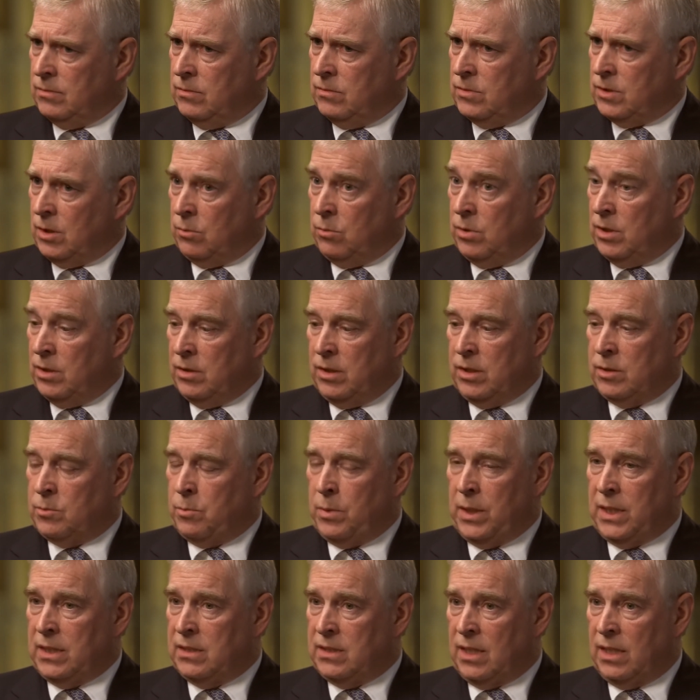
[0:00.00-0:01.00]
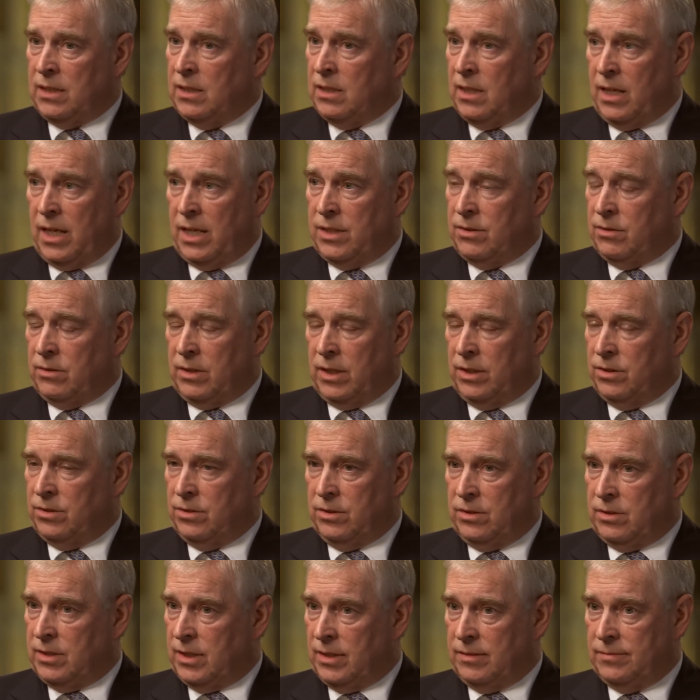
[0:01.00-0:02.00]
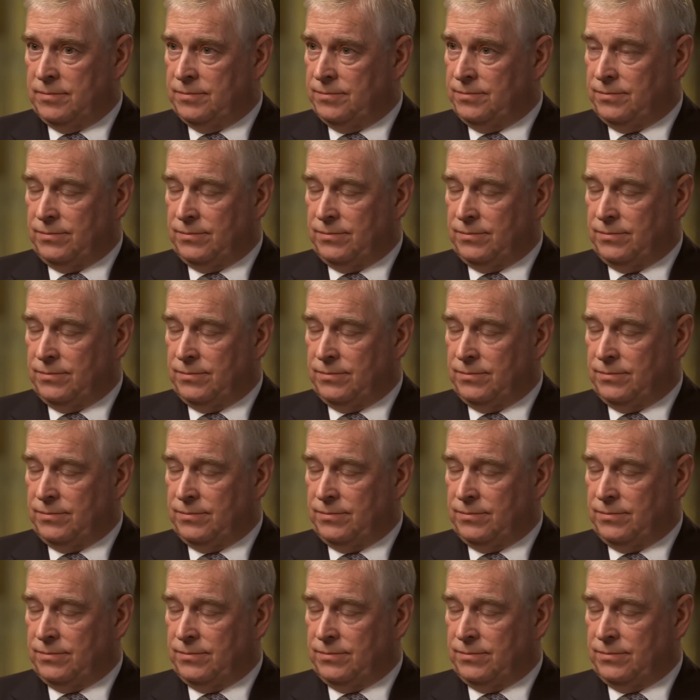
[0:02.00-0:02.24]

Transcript: So it's being done in 100 countries now.